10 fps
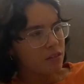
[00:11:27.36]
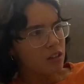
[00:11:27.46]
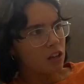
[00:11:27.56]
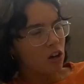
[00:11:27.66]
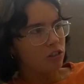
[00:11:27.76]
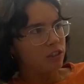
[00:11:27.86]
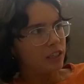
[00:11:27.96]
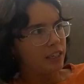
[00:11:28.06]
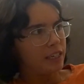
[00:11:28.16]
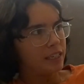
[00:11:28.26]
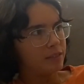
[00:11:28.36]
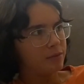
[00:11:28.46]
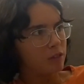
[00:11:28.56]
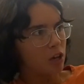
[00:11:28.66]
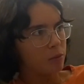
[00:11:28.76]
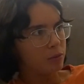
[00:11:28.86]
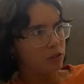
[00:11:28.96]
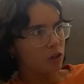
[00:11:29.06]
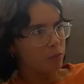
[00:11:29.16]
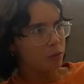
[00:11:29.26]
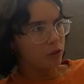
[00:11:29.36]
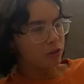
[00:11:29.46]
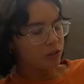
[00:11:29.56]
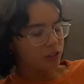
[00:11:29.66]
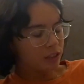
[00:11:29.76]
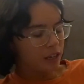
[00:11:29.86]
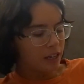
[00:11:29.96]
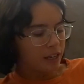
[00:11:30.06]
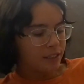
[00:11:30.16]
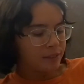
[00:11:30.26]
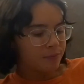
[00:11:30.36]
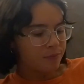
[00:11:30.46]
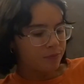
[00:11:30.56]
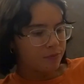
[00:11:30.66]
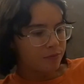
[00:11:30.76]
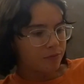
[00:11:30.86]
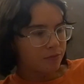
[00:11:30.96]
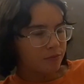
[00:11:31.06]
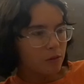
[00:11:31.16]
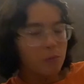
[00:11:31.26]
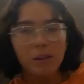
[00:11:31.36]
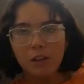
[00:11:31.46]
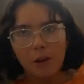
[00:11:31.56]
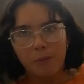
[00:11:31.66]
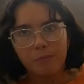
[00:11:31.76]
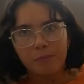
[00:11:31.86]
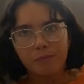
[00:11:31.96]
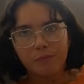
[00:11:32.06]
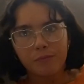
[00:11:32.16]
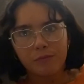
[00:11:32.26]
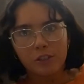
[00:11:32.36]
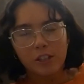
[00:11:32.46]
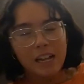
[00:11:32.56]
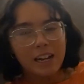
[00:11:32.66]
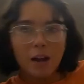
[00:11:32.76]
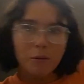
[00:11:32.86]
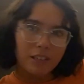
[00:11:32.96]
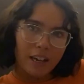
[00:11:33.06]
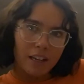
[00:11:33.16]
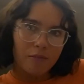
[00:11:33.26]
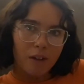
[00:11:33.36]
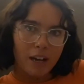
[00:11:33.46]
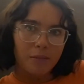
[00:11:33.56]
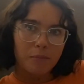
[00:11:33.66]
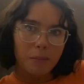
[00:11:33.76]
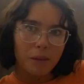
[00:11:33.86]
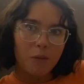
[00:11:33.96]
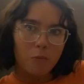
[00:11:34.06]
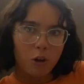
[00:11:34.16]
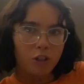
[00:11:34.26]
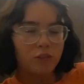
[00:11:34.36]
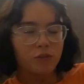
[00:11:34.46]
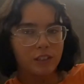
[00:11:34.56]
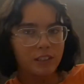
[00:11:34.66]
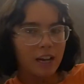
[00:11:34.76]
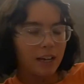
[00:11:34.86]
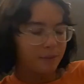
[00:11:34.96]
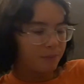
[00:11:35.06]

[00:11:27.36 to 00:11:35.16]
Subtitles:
got the open top bus. Well no. So then I was like, right, my plan was for today,